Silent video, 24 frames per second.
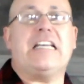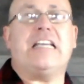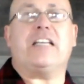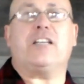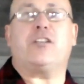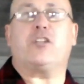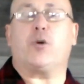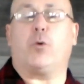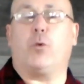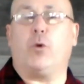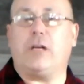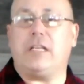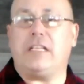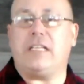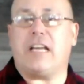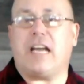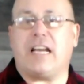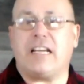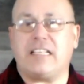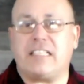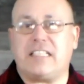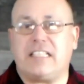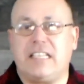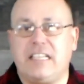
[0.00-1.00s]
in
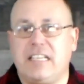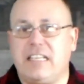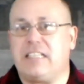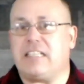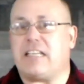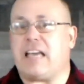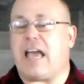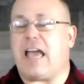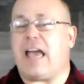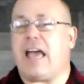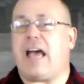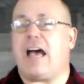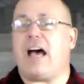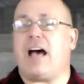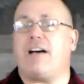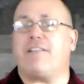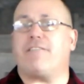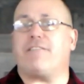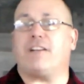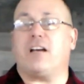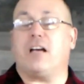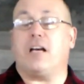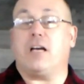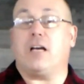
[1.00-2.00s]
2019 to
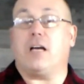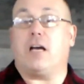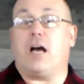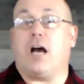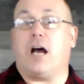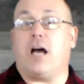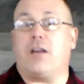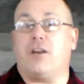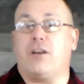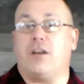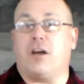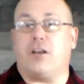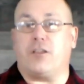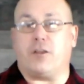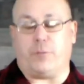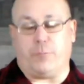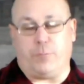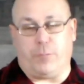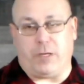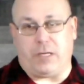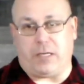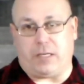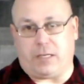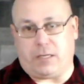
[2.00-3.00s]
have another
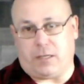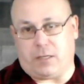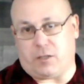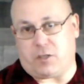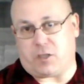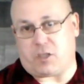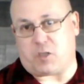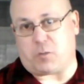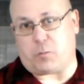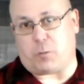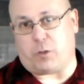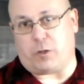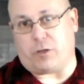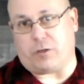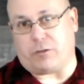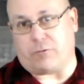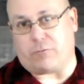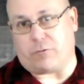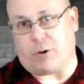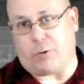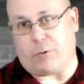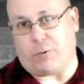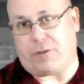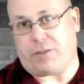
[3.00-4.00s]
big spurt
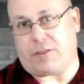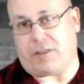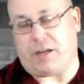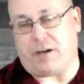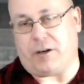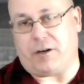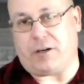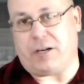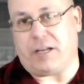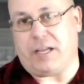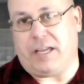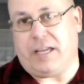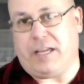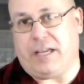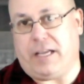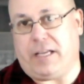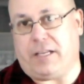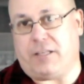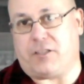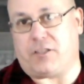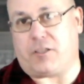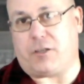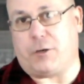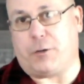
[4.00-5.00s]
of growth there.
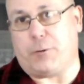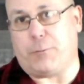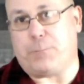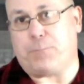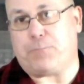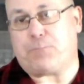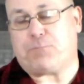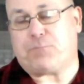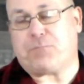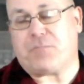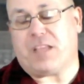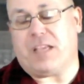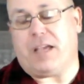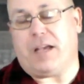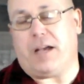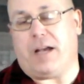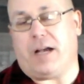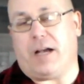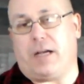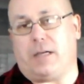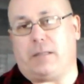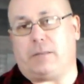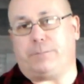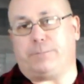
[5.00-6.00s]
And so
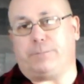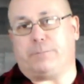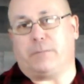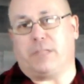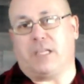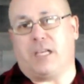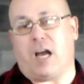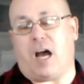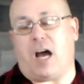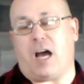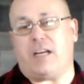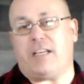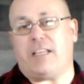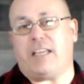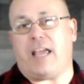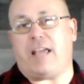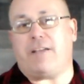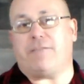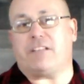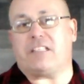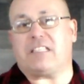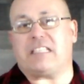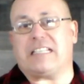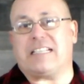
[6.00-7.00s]
God
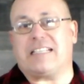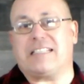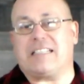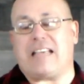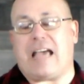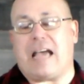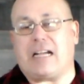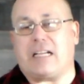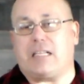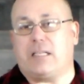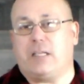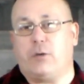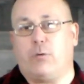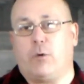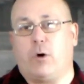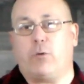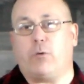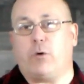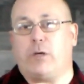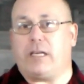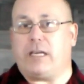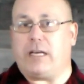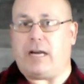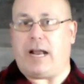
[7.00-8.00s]
gave us exactly
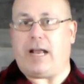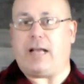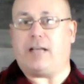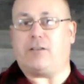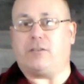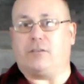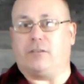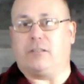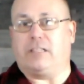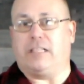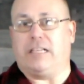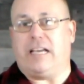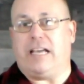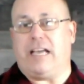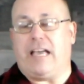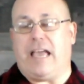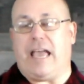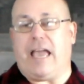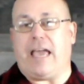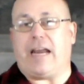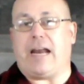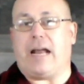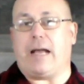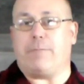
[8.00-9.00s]
what we could handle.
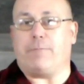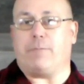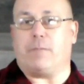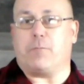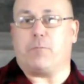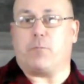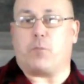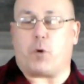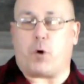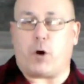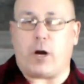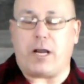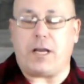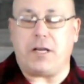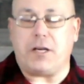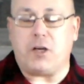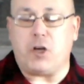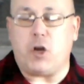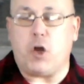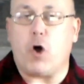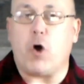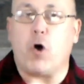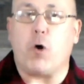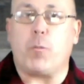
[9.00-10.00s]
And I'm
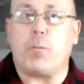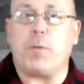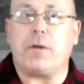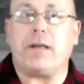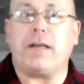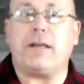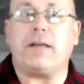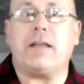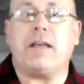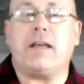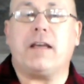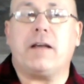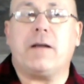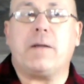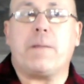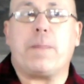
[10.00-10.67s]
praying and hoping